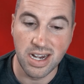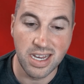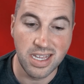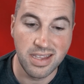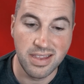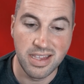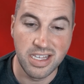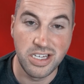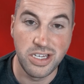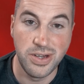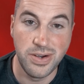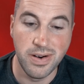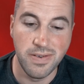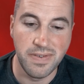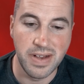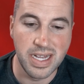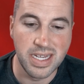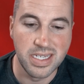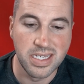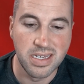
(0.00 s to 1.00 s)
the two of
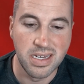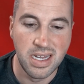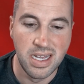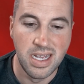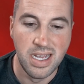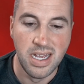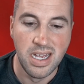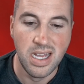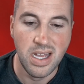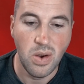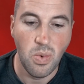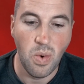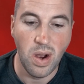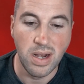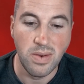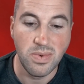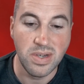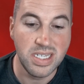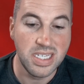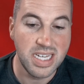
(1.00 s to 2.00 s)
us.
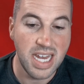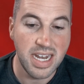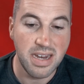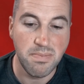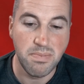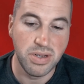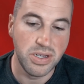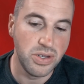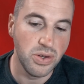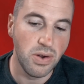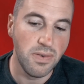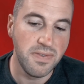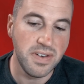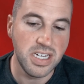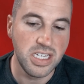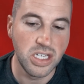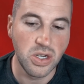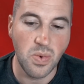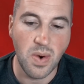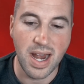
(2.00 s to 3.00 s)
One was set in Budolfi
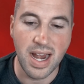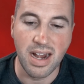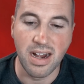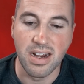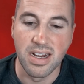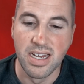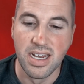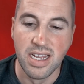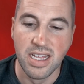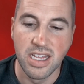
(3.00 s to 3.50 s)
Square.